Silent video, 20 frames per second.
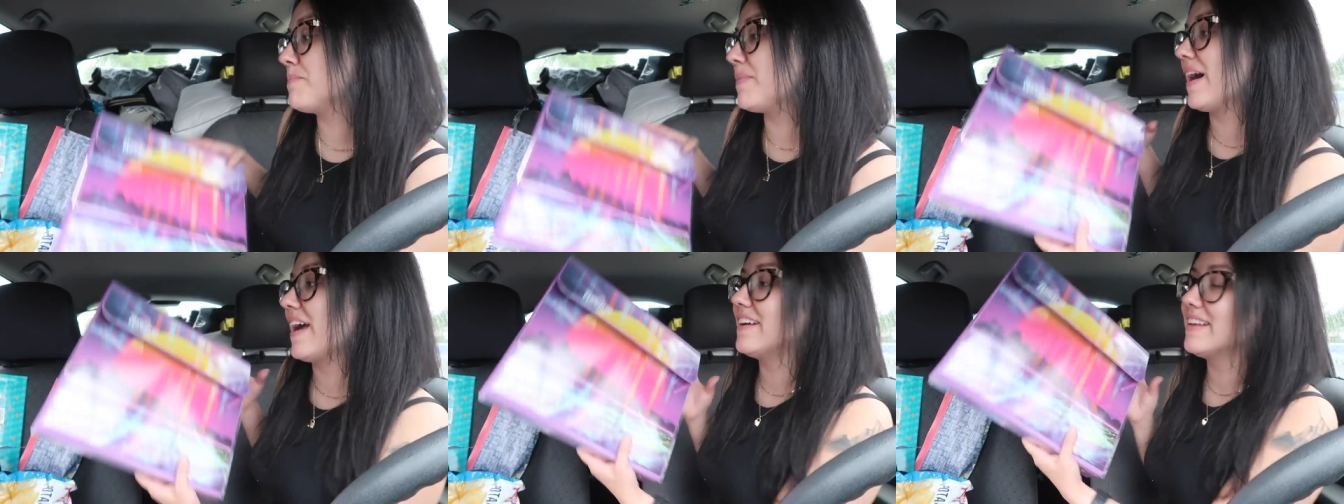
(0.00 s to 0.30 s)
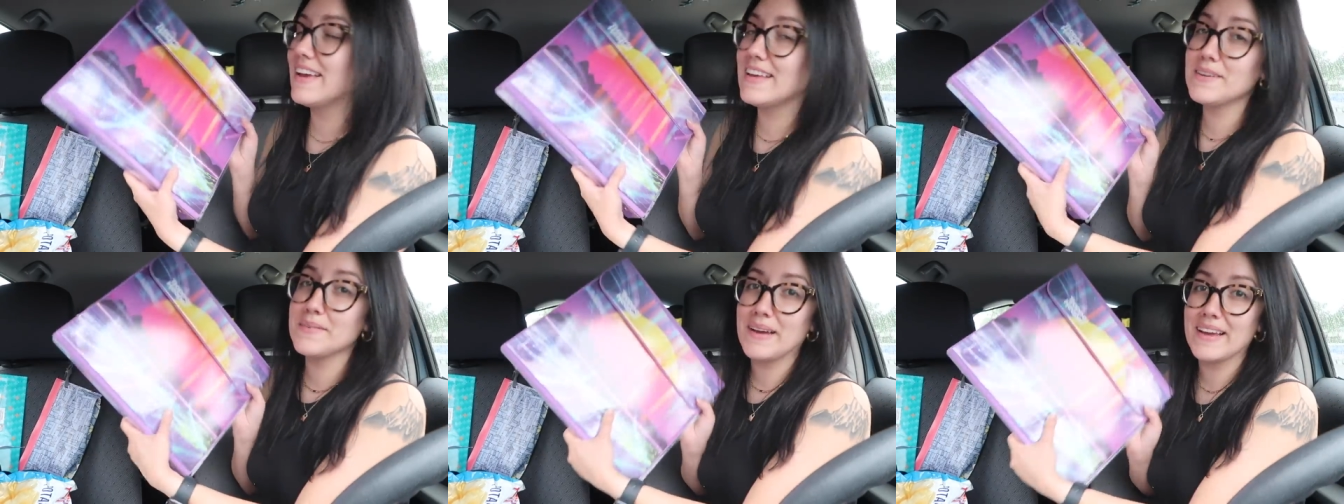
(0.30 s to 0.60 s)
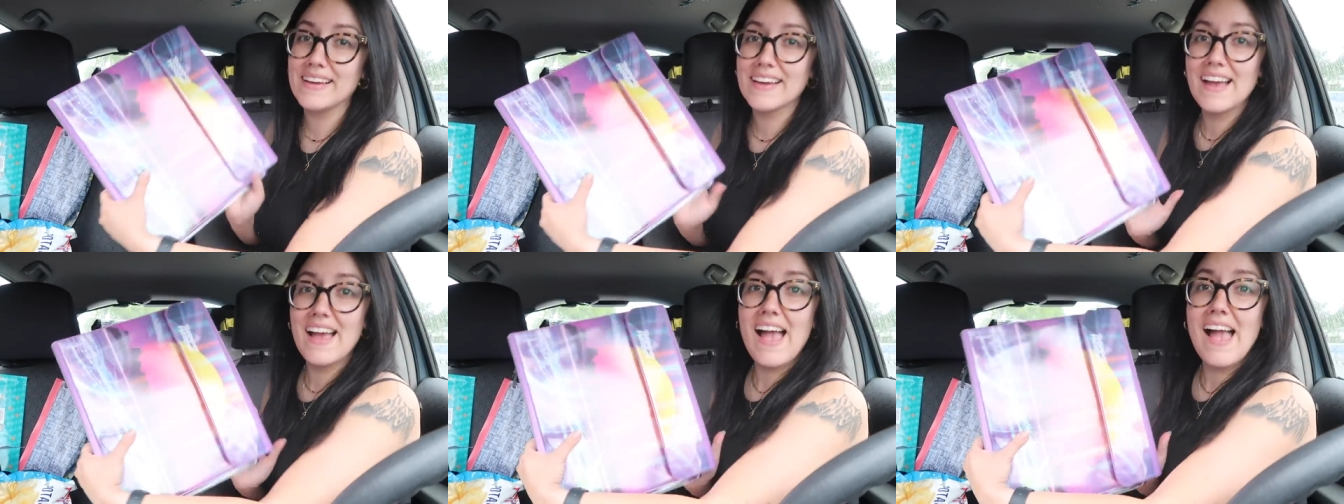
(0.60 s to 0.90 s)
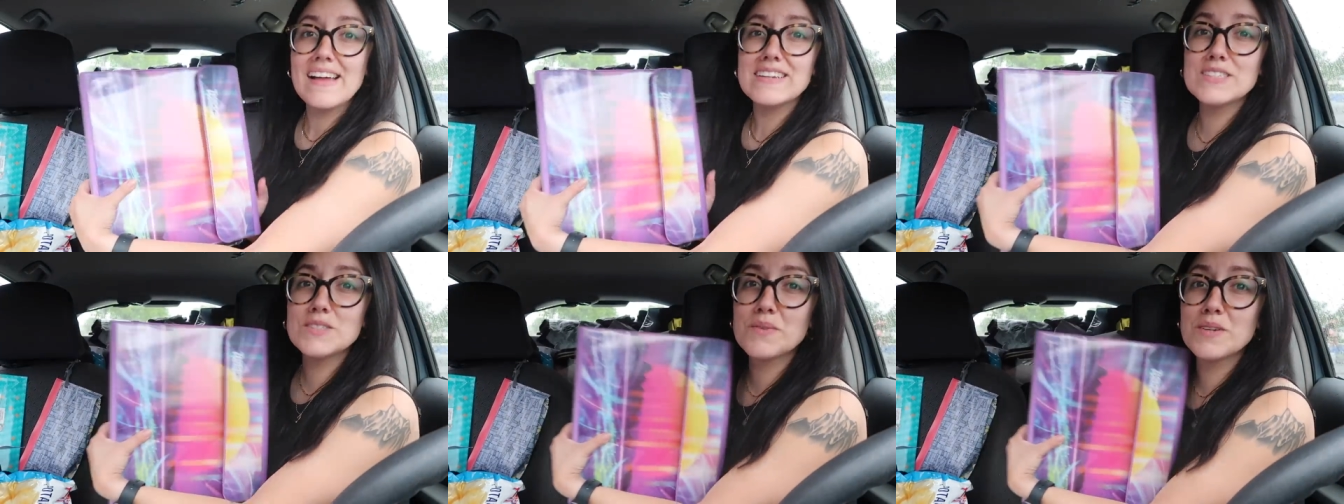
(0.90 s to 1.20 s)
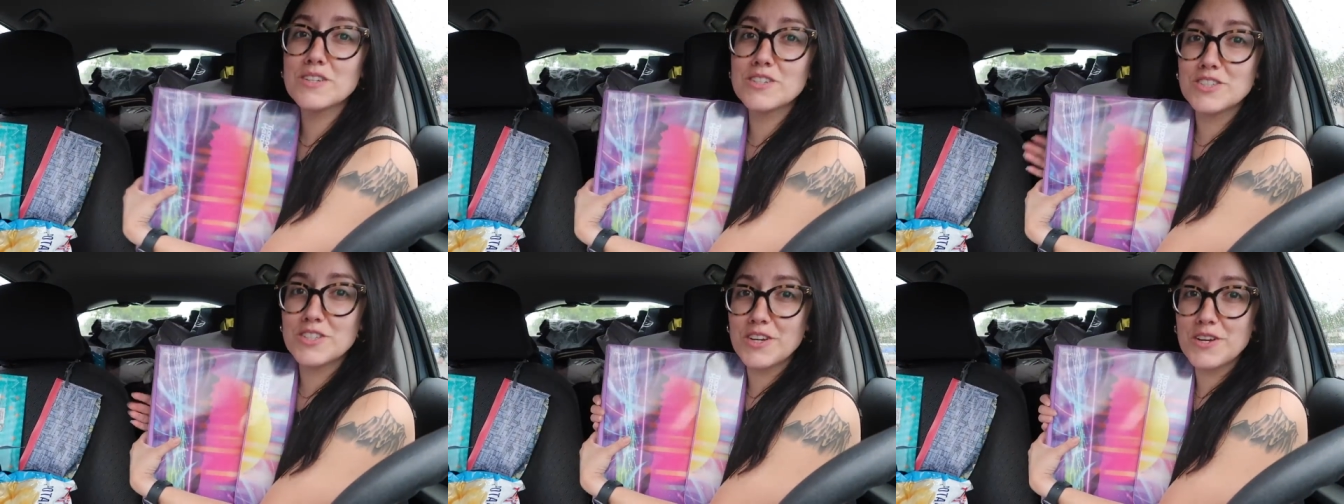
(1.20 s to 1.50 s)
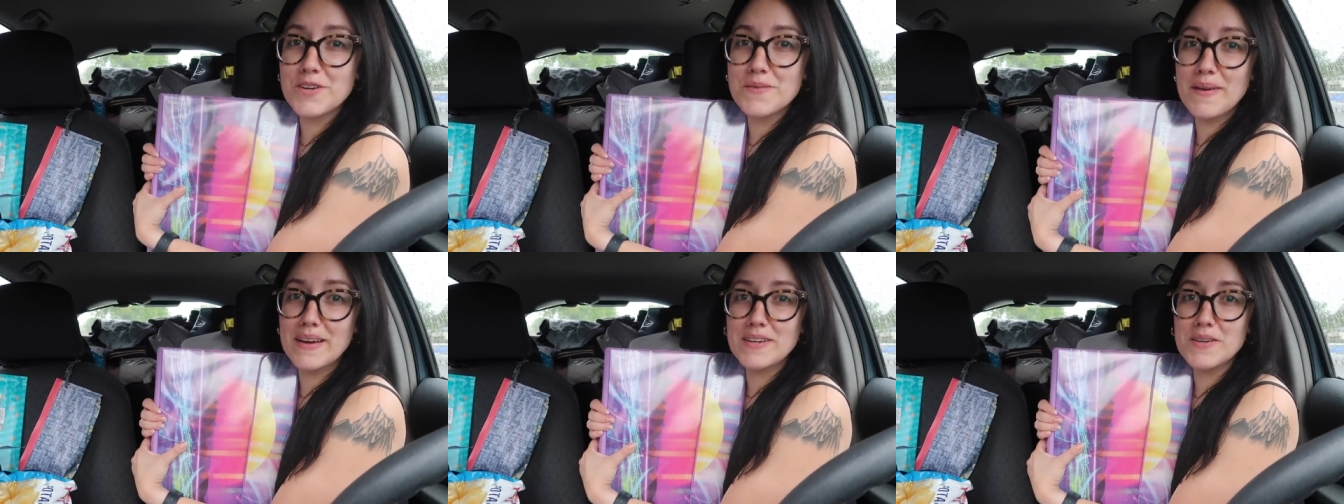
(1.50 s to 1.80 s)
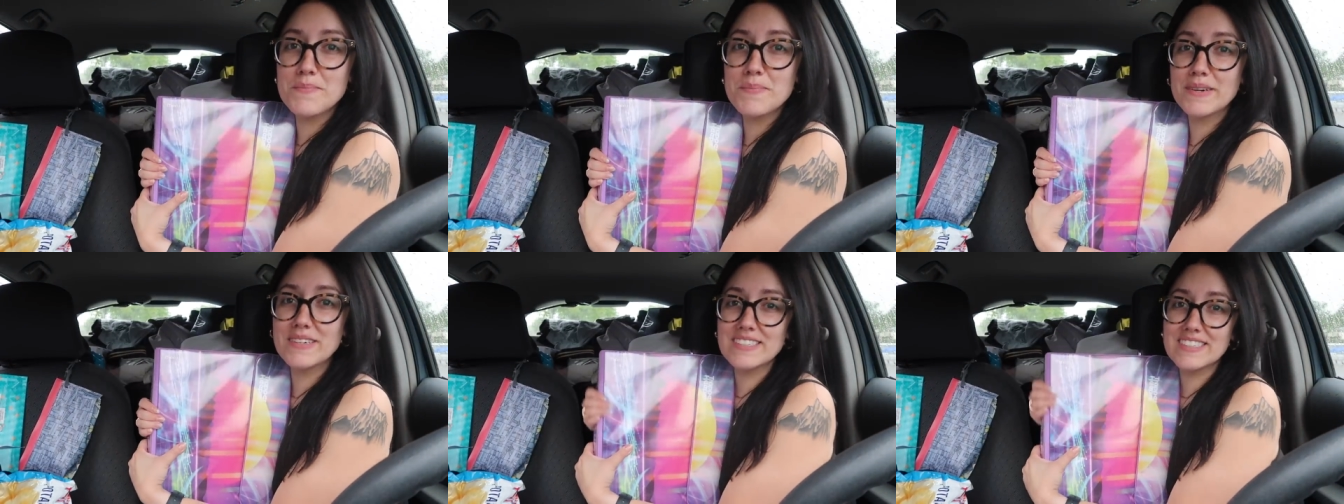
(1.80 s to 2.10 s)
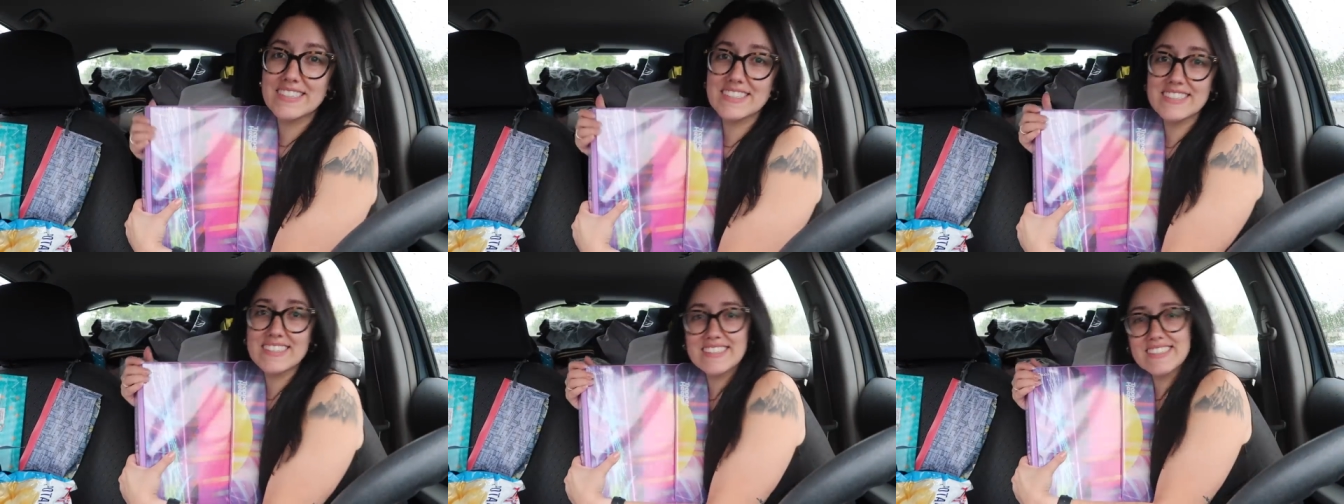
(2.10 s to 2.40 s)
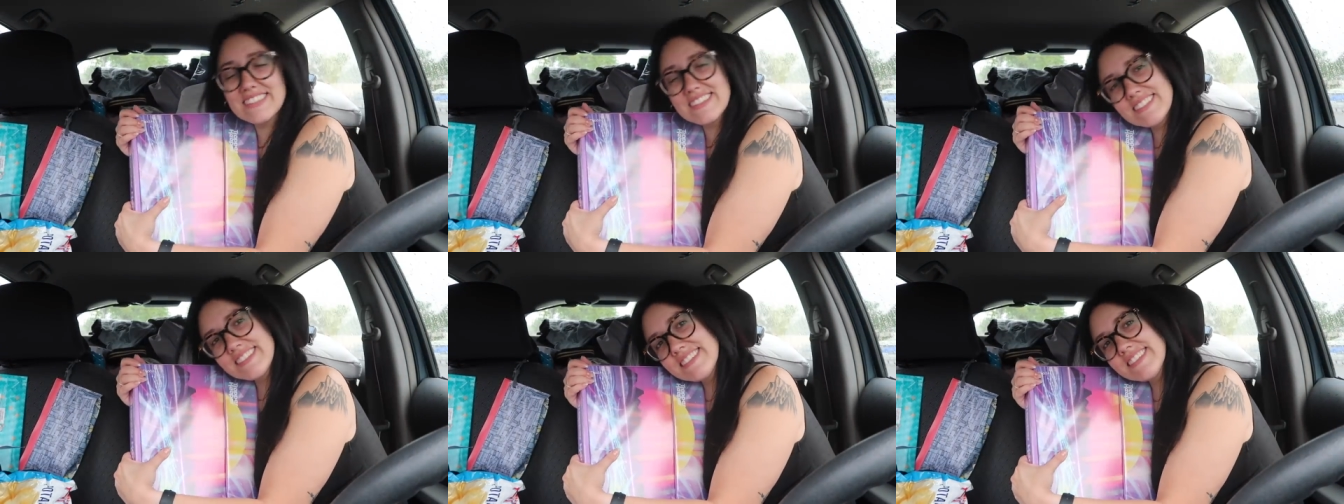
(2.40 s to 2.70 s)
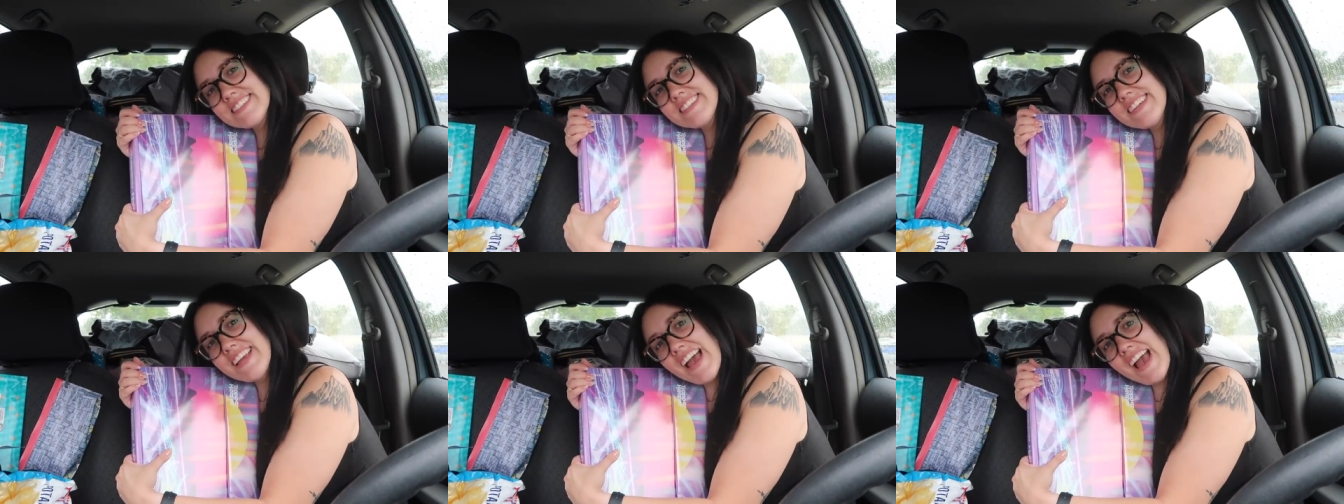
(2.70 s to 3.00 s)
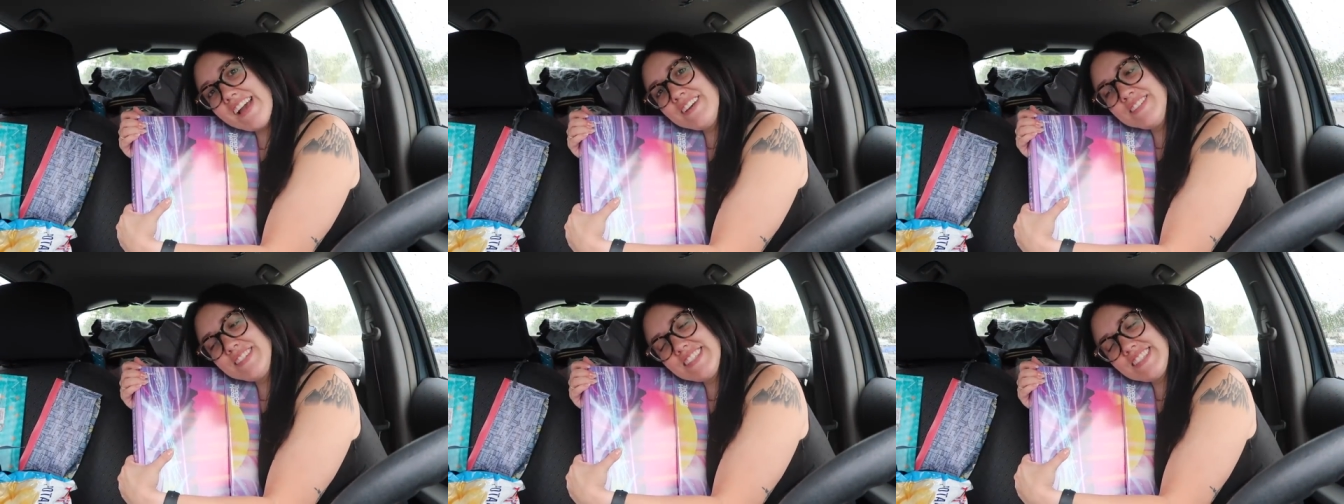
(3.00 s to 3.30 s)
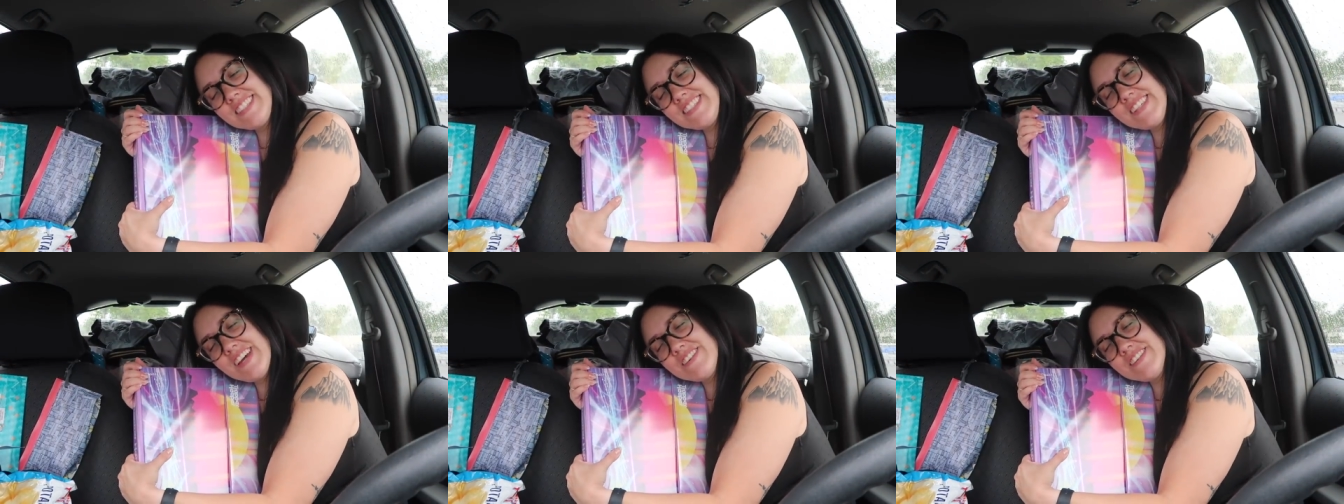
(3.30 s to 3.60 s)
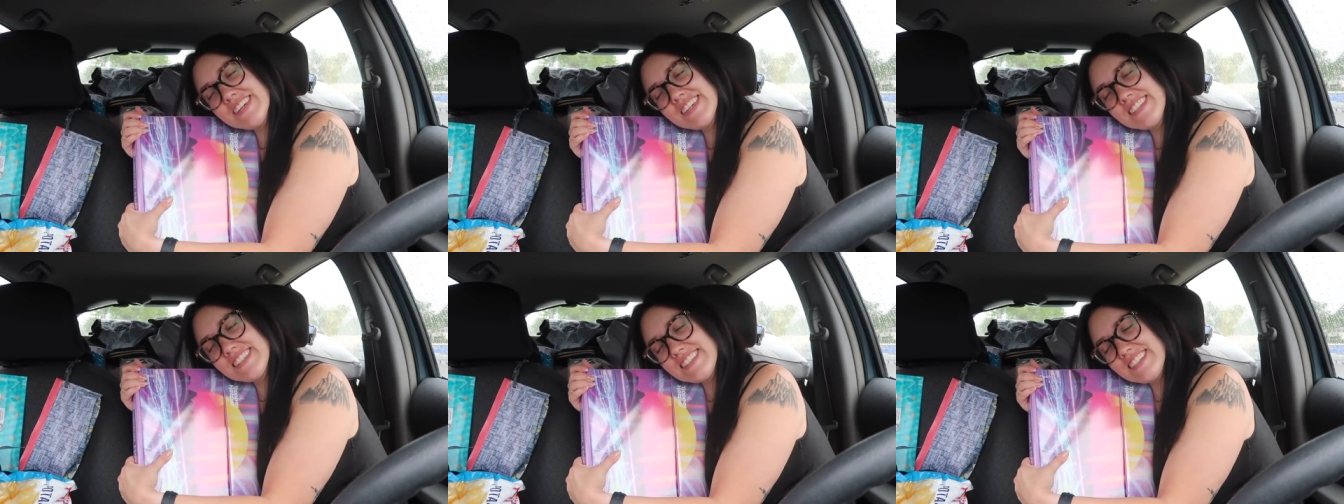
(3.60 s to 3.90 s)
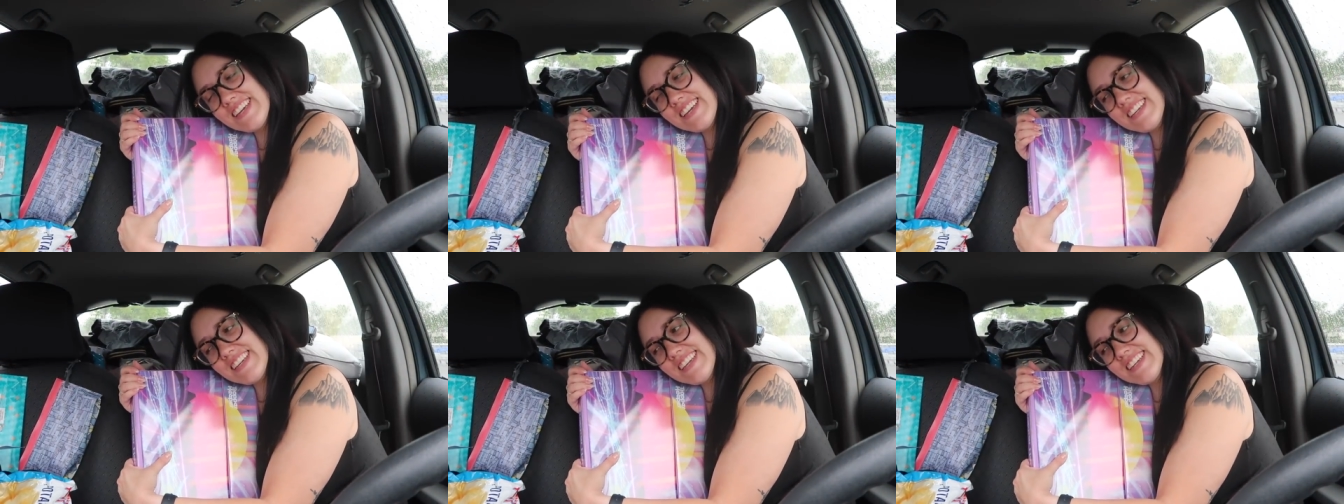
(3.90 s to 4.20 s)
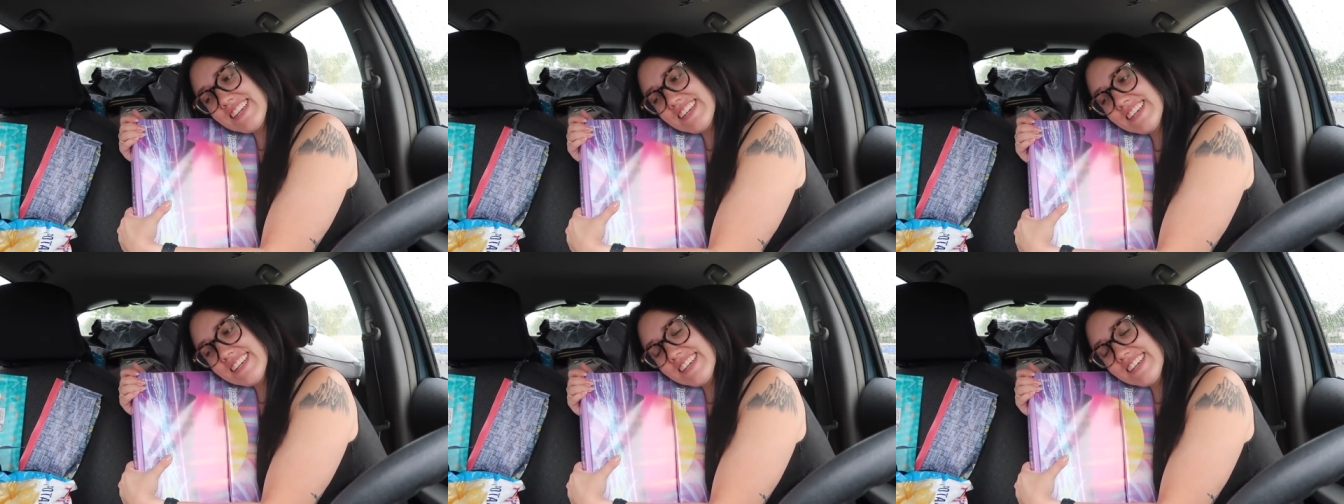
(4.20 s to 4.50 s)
But anyway, just wanted to show you my new purchase. I'm so excited.